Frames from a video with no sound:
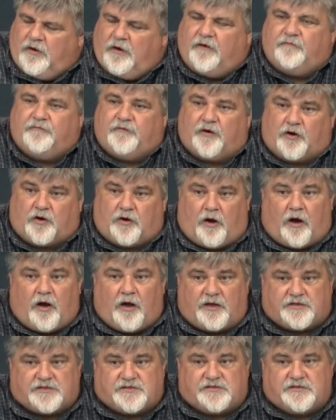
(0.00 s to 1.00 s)
of their
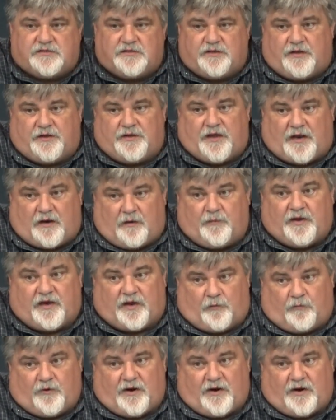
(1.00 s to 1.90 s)
cause, then that'll make it